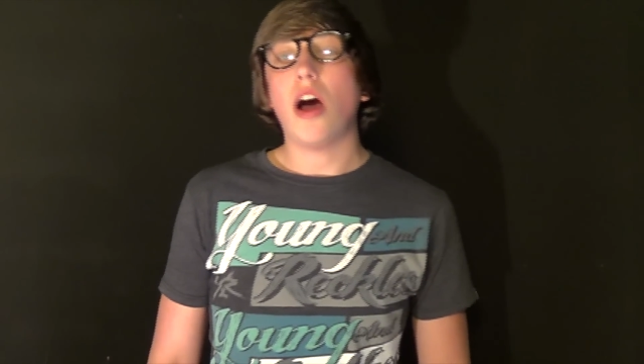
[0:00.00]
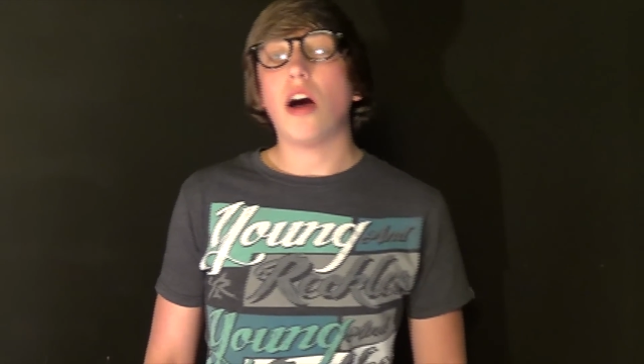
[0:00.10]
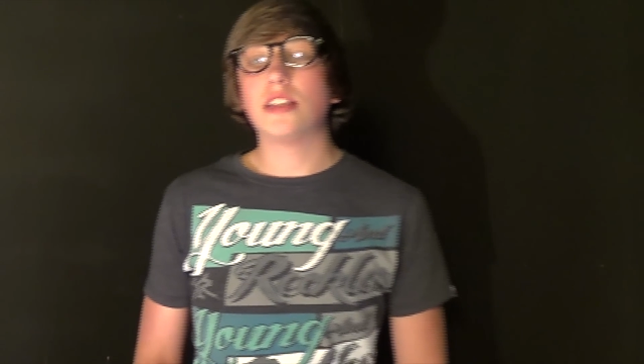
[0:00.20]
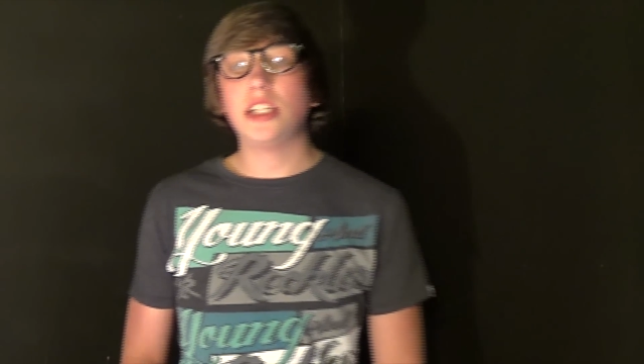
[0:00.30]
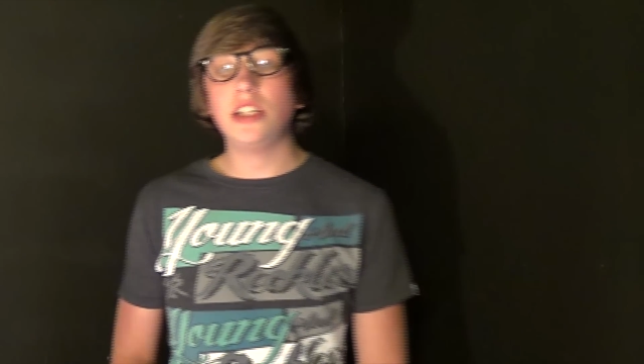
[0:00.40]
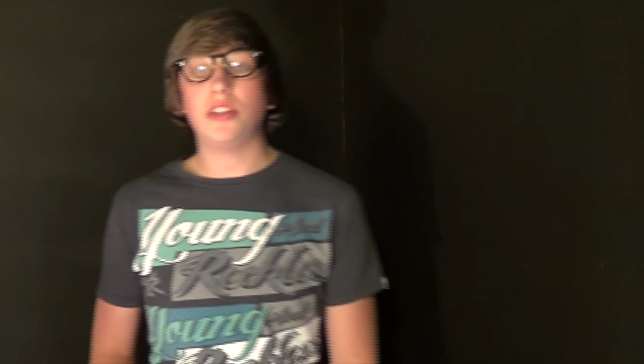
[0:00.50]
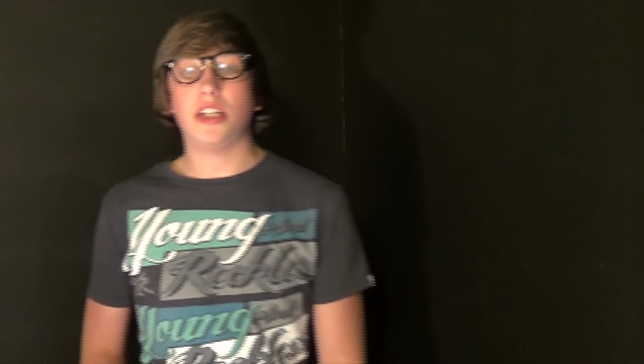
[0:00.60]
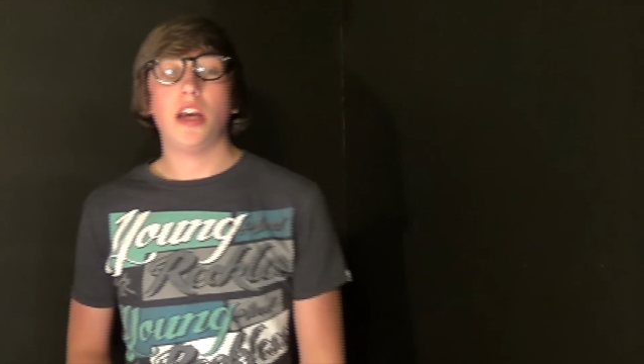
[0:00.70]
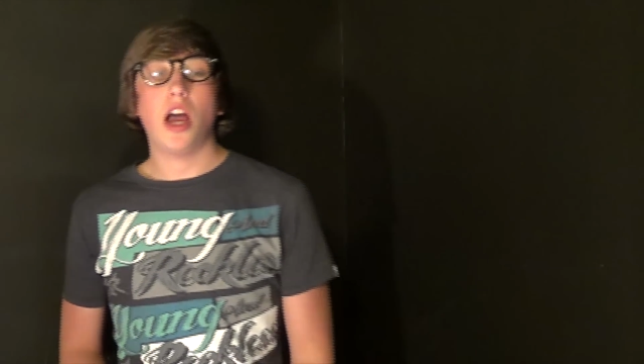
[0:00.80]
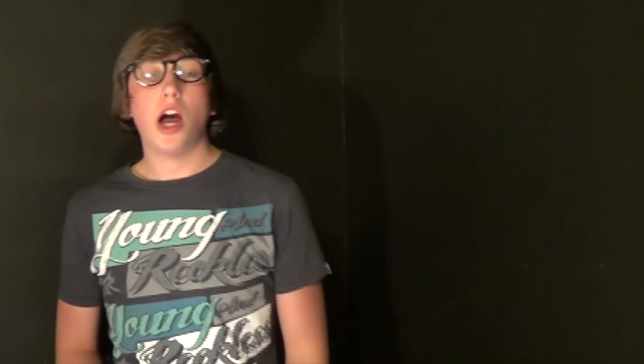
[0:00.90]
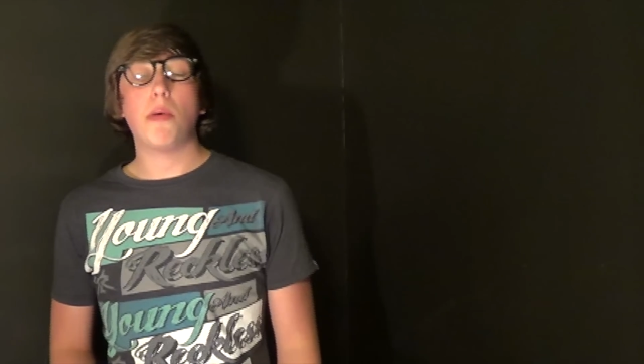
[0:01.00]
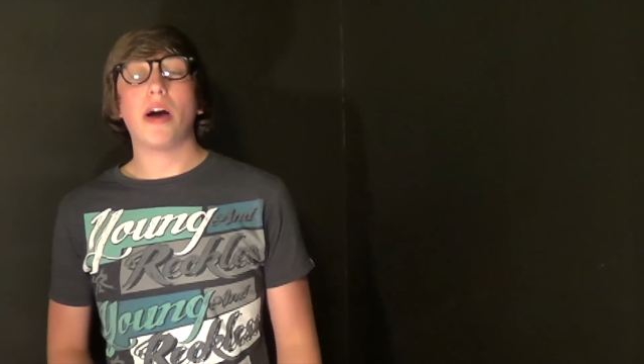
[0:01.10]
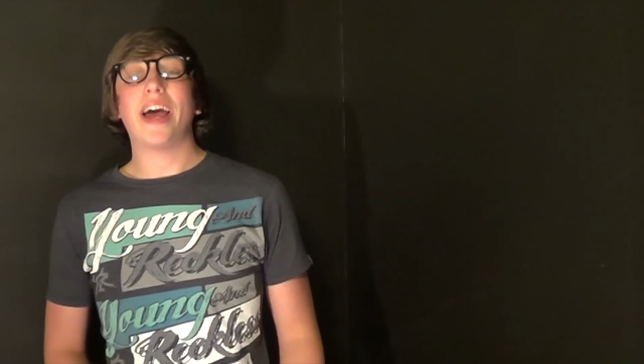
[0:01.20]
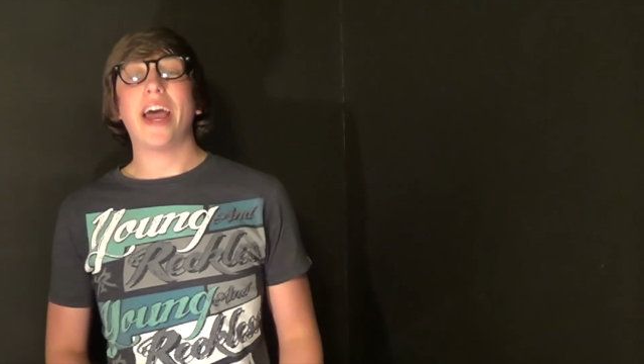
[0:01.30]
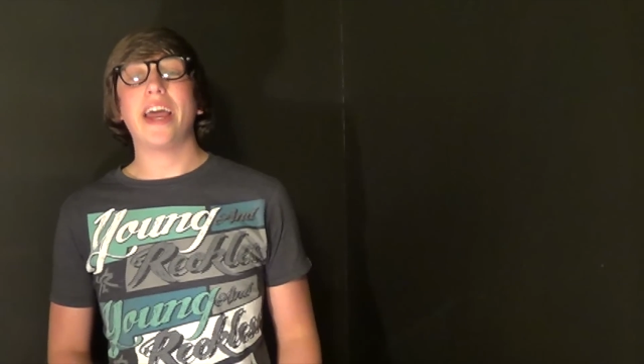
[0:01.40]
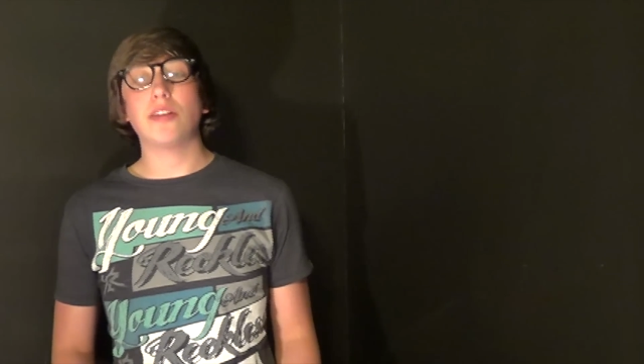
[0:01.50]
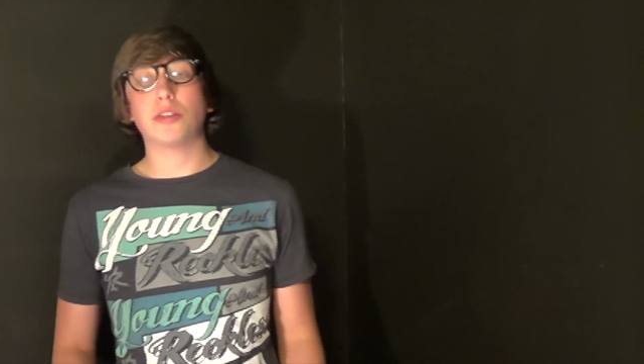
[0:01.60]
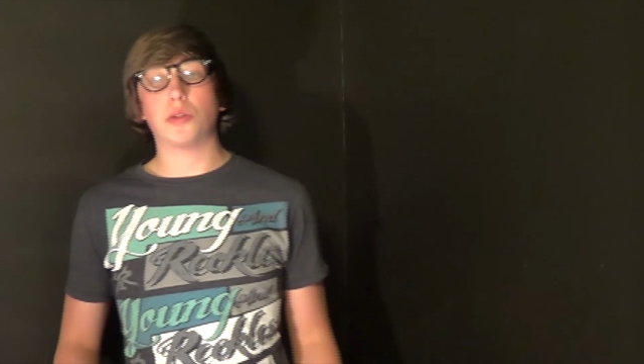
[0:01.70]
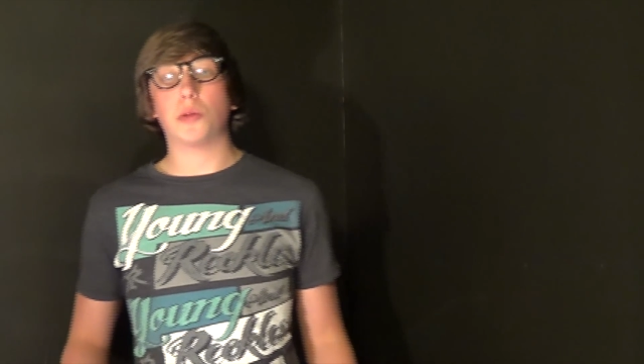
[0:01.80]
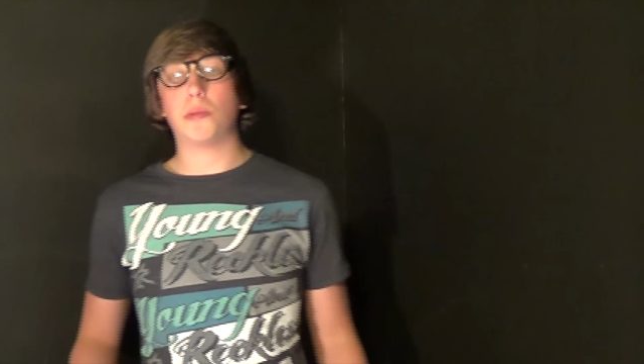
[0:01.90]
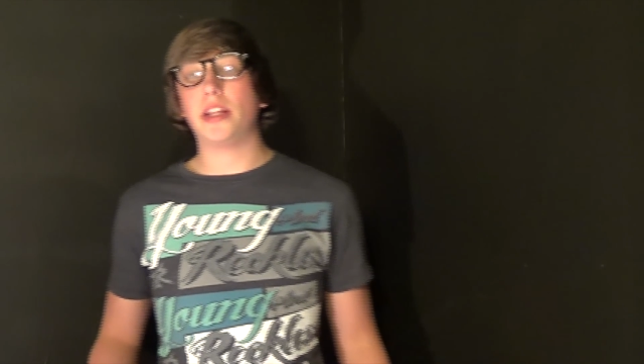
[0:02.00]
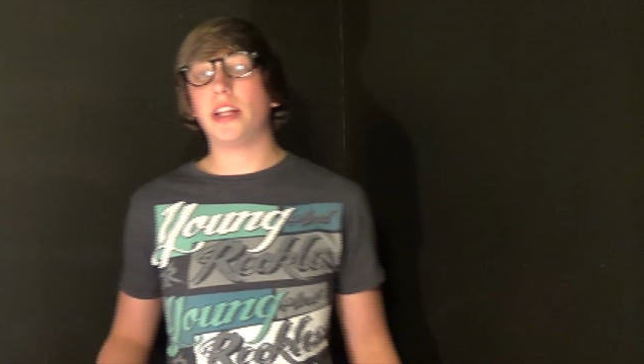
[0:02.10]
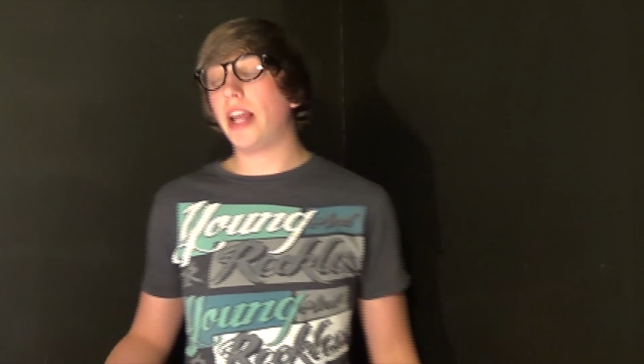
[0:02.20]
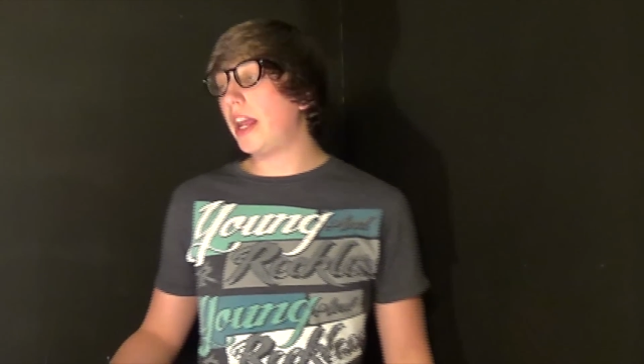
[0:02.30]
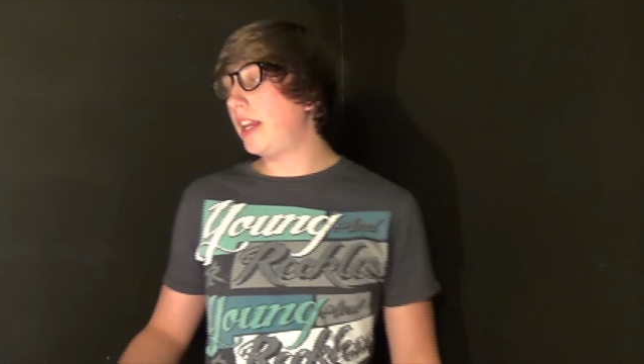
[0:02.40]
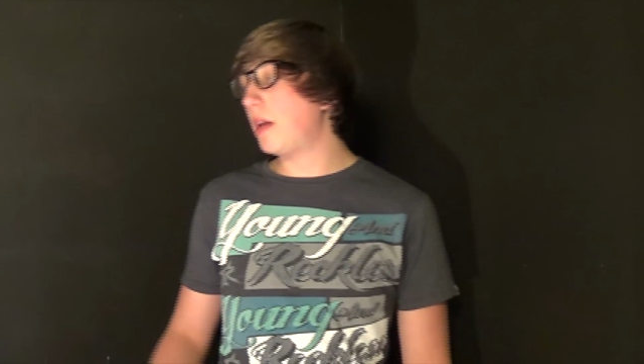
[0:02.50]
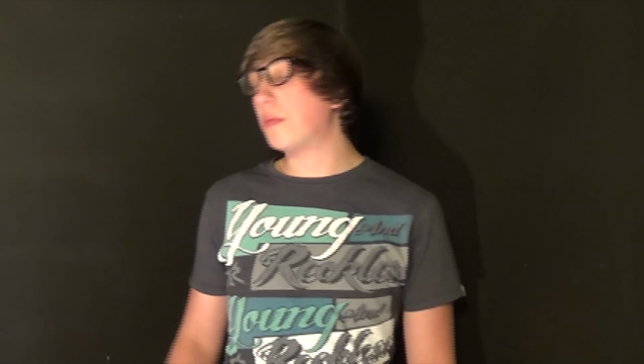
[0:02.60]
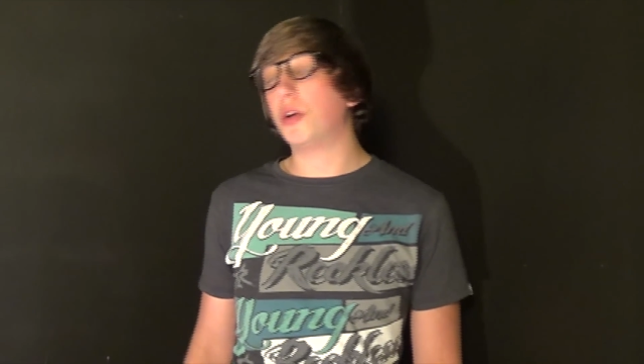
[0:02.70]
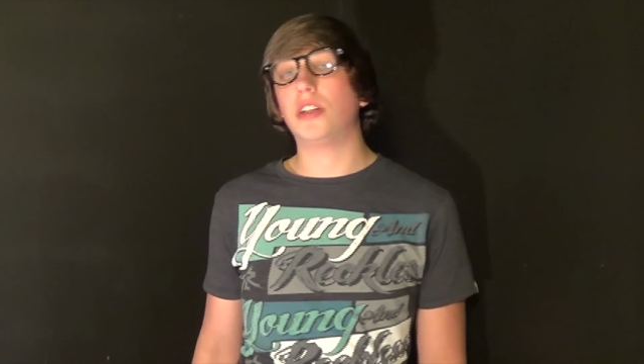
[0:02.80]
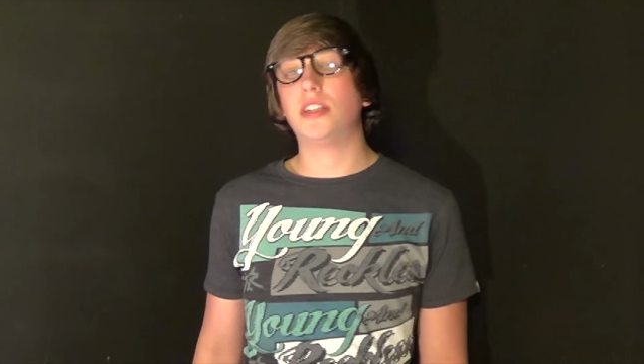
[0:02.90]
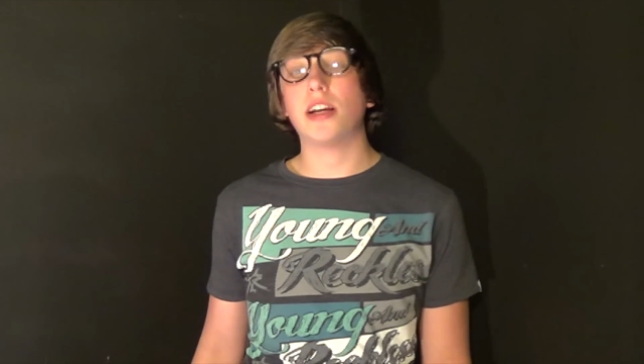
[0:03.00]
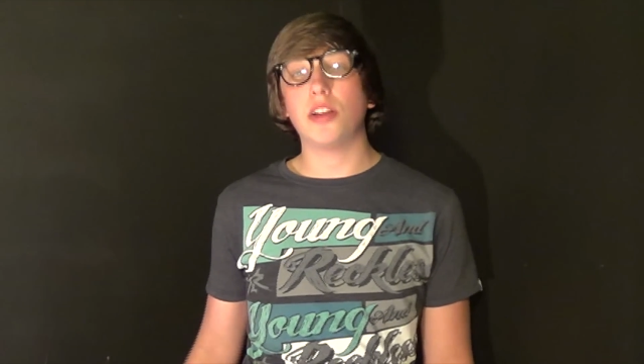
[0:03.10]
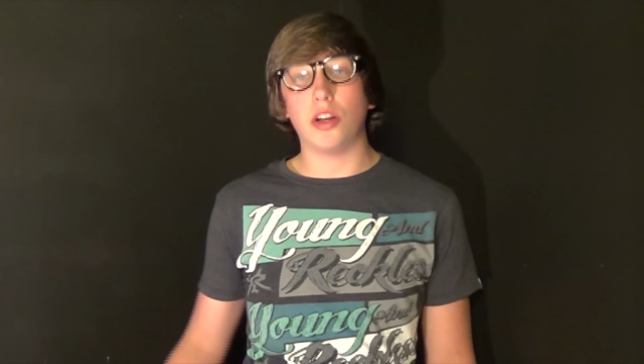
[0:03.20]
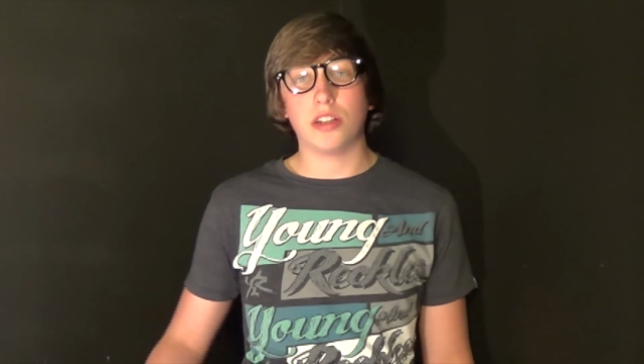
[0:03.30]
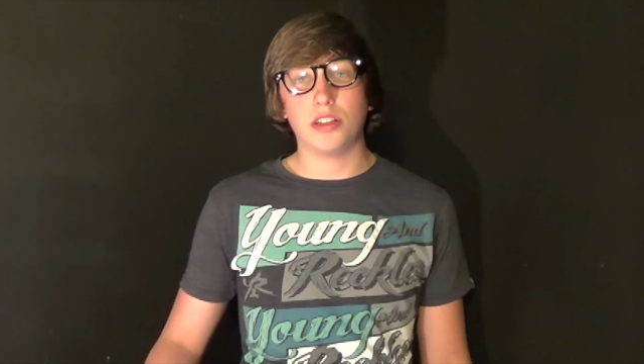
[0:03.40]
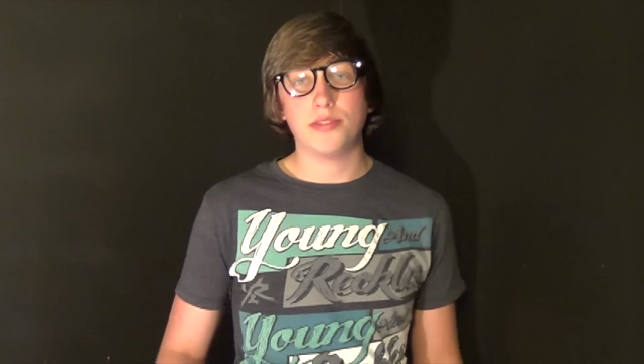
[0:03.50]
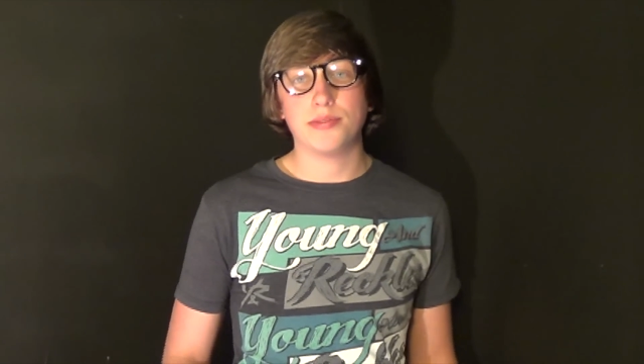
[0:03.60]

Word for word: on TV about a hailstorm in the neighborhood. Take a look.